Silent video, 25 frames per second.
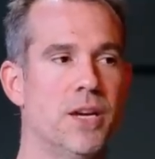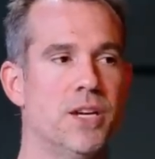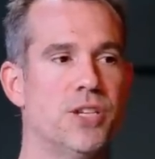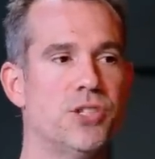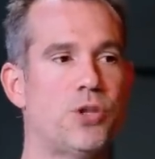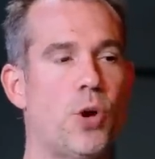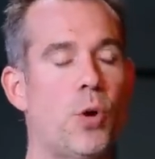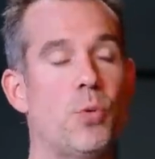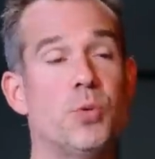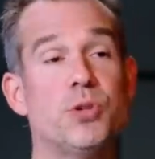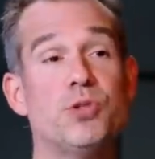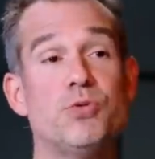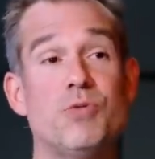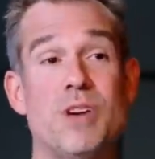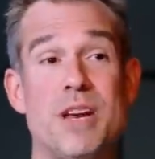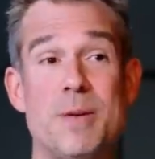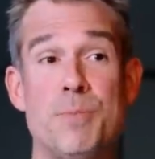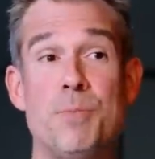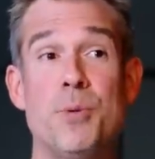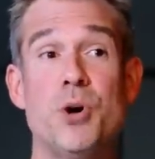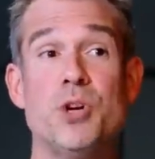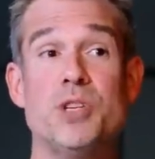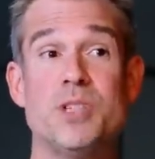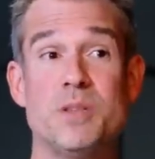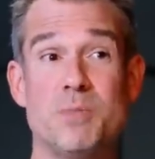So I wasn't really
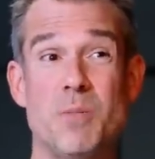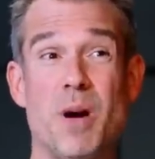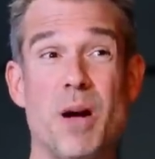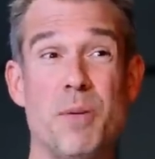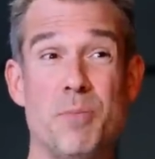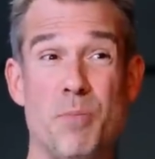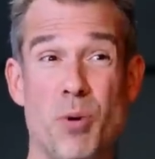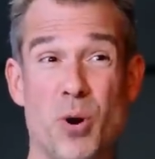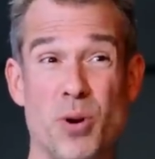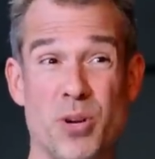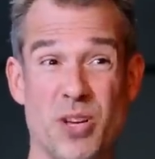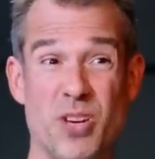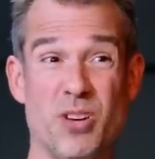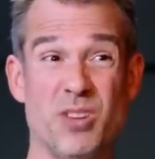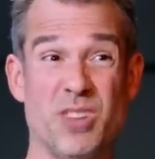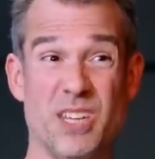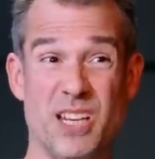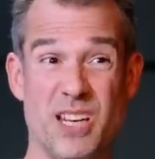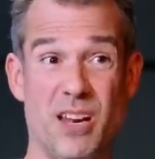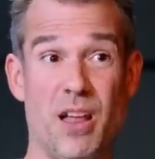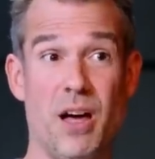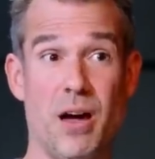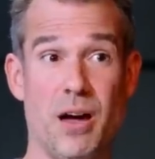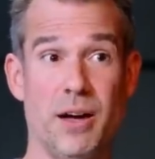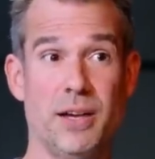putting my body on the
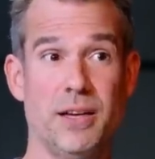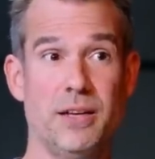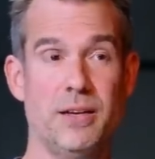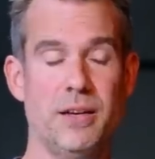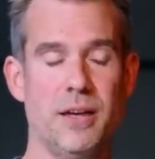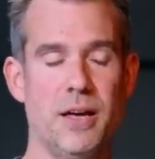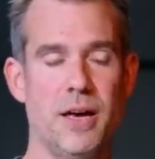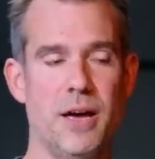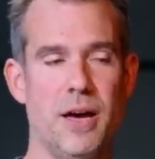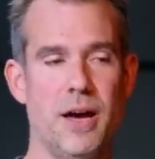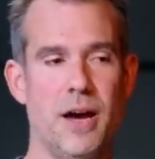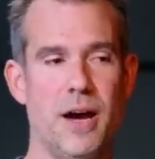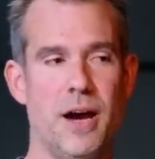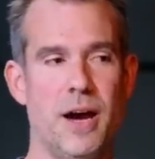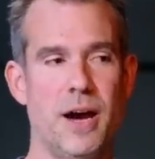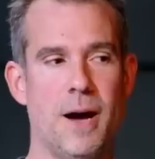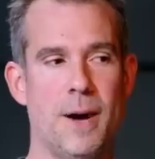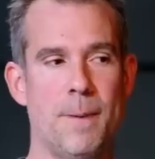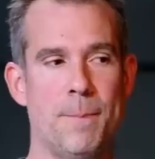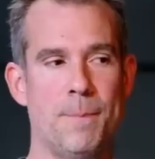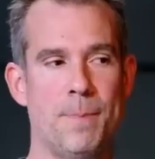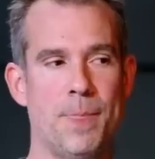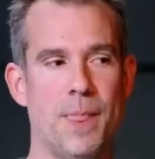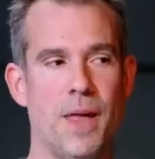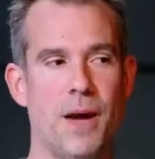line.
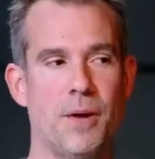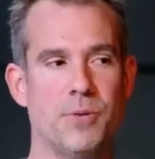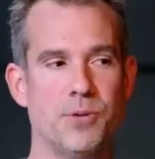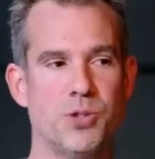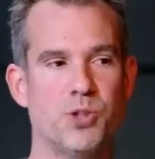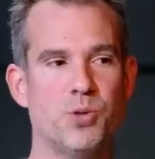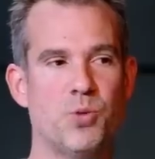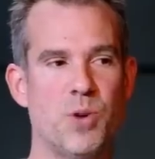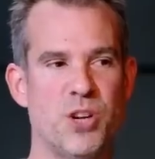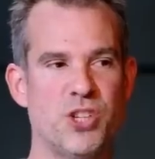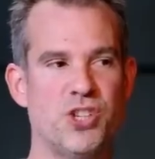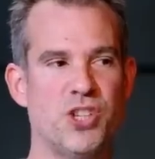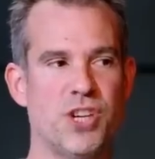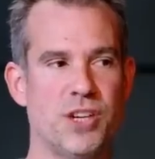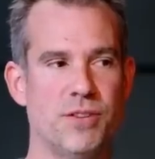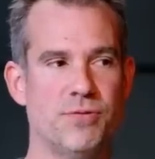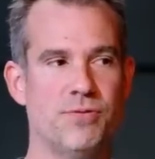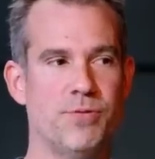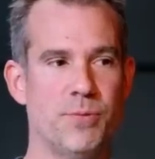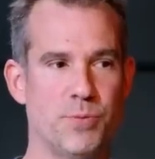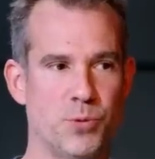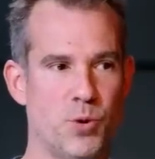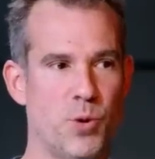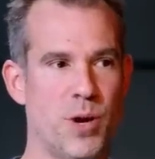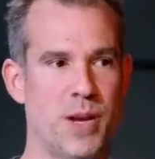I was switching
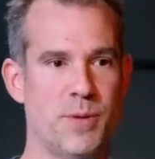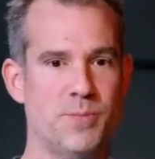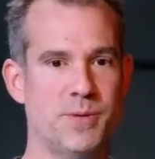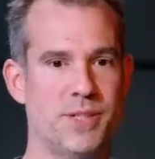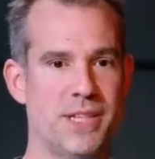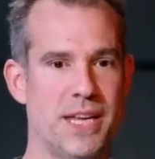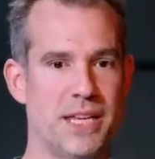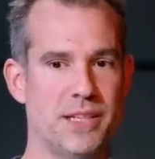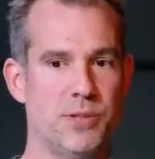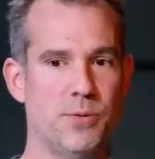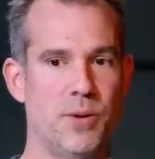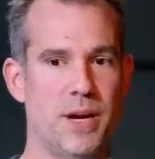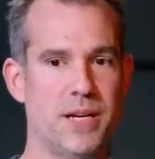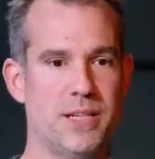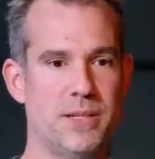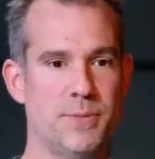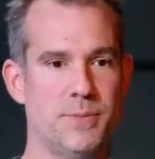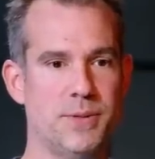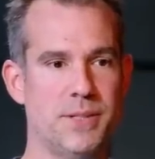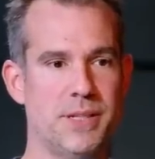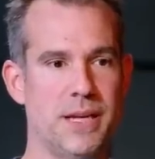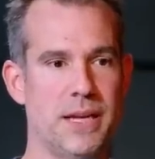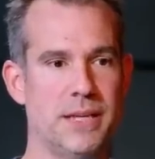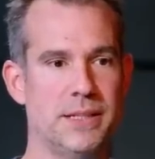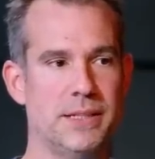from 20% to
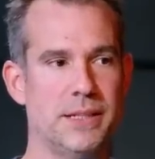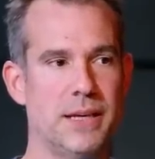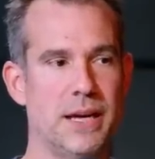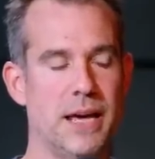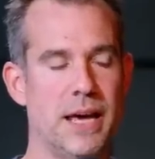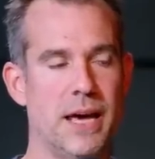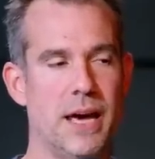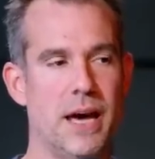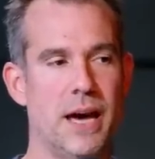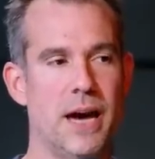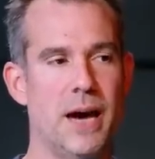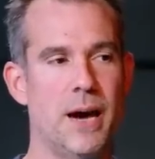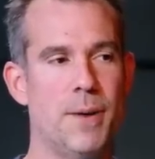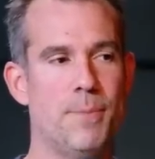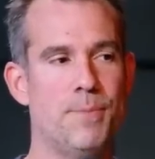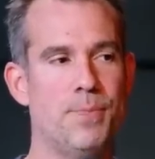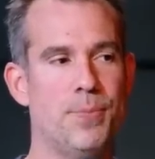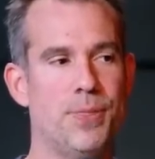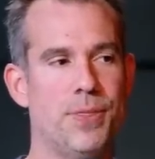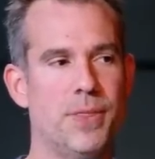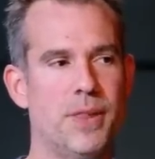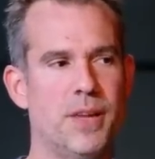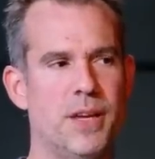80%.